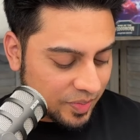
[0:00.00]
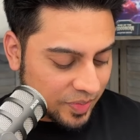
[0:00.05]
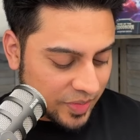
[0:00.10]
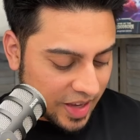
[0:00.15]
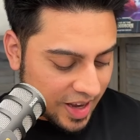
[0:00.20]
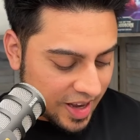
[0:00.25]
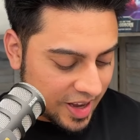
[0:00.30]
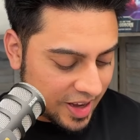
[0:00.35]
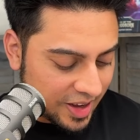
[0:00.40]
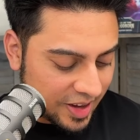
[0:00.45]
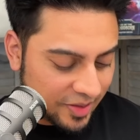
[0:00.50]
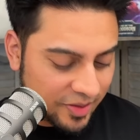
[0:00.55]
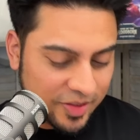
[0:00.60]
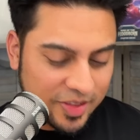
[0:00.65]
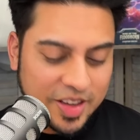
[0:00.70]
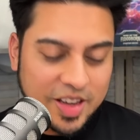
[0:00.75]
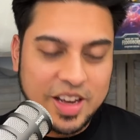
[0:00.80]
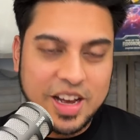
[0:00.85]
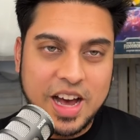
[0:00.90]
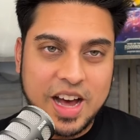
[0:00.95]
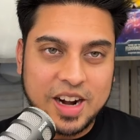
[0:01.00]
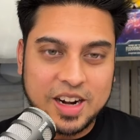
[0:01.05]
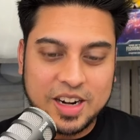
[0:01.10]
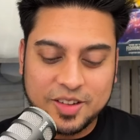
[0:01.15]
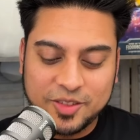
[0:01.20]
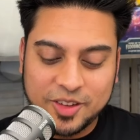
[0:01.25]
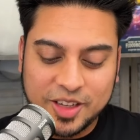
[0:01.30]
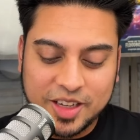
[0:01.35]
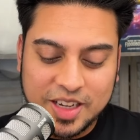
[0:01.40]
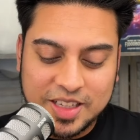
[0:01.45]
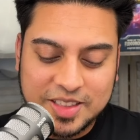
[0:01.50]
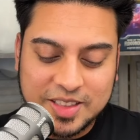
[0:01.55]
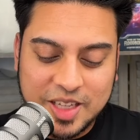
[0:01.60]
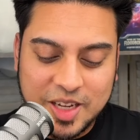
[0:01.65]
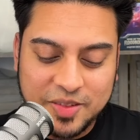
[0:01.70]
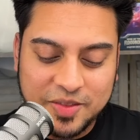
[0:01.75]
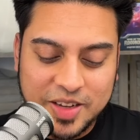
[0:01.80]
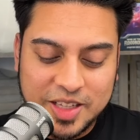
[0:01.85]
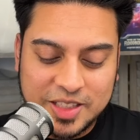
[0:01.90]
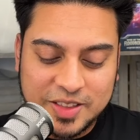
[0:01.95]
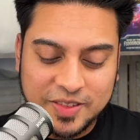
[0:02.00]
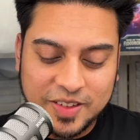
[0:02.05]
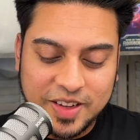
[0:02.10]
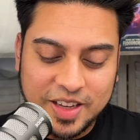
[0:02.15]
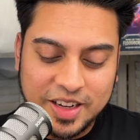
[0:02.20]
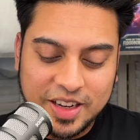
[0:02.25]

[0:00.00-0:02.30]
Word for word: I don't know if you guys saw, but it's fine.